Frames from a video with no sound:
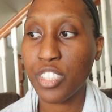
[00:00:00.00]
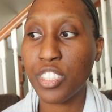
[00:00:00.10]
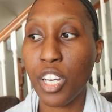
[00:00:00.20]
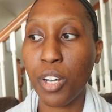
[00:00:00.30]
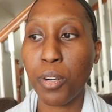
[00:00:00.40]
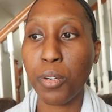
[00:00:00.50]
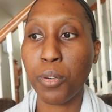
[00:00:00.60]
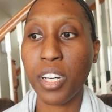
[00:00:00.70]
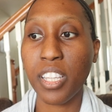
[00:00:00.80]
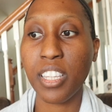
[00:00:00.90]

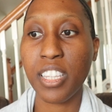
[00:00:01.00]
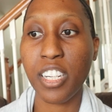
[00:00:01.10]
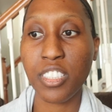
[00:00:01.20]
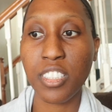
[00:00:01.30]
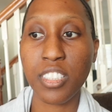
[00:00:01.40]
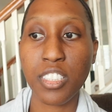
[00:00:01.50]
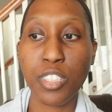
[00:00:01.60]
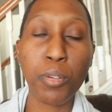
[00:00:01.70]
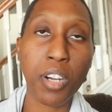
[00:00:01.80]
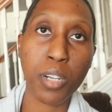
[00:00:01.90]
So there's
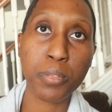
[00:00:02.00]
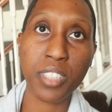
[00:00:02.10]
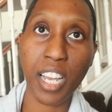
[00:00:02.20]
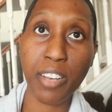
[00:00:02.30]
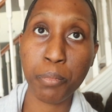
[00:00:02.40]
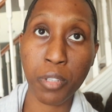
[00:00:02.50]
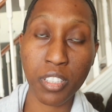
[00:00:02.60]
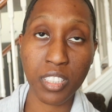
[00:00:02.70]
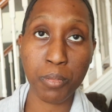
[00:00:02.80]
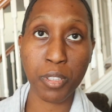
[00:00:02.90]
two herbs that I've
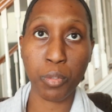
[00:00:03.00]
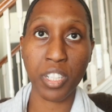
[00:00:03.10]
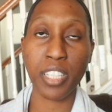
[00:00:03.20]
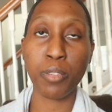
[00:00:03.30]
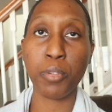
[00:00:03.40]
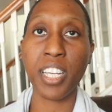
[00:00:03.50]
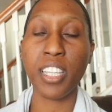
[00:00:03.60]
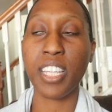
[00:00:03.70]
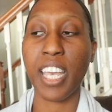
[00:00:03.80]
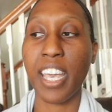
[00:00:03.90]
personally been working with,